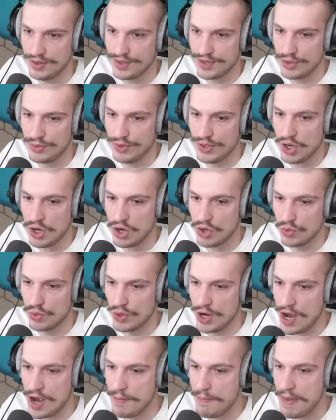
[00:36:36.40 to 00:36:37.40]
there we are.
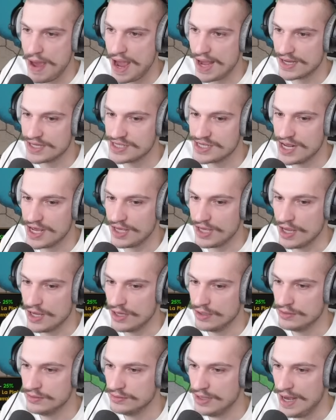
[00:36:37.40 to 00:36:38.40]
We're at max
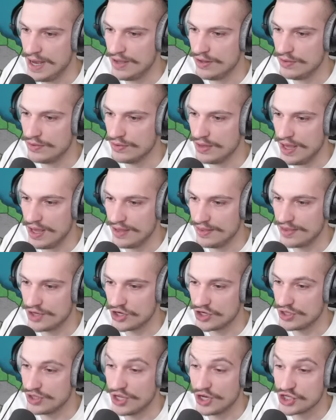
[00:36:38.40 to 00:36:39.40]
ticking.
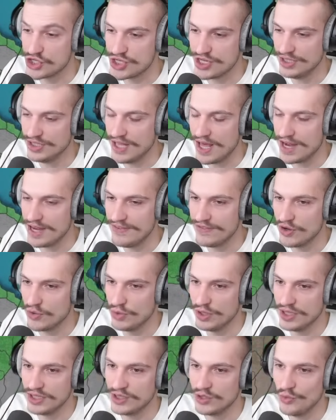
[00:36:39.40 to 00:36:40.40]
They're still not even
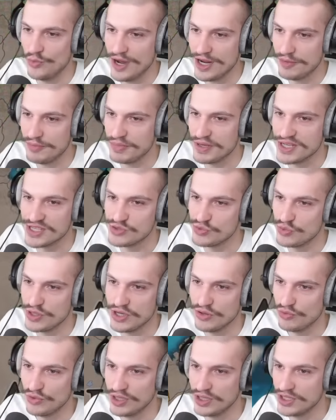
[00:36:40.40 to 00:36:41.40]
willing to white peace. We
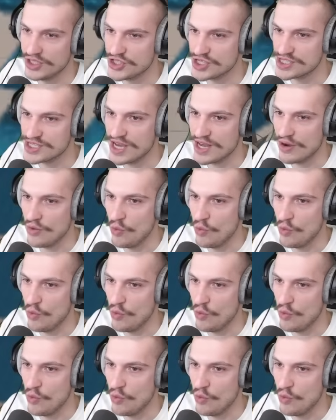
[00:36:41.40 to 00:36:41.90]
really just gotta